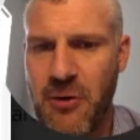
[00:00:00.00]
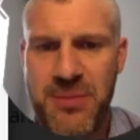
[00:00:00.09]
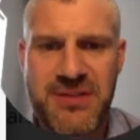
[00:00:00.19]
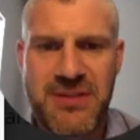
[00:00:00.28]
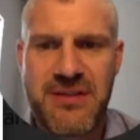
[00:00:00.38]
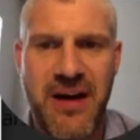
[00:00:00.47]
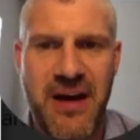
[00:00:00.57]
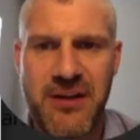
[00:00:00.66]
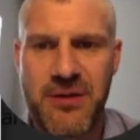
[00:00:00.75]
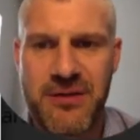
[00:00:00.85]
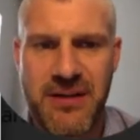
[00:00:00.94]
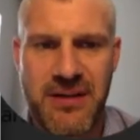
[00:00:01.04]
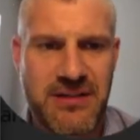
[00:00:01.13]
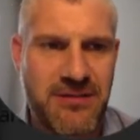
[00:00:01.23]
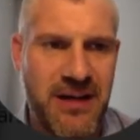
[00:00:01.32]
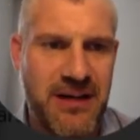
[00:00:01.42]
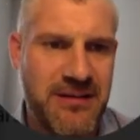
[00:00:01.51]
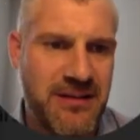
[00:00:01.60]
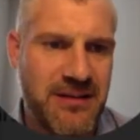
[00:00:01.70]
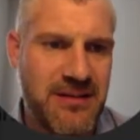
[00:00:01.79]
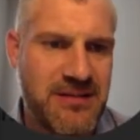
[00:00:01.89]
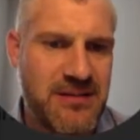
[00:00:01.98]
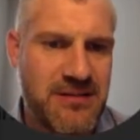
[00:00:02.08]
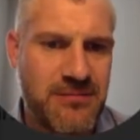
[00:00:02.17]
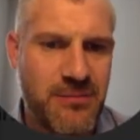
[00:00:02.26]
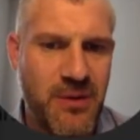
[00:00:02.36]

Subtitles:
see the value in this. Right. Like this is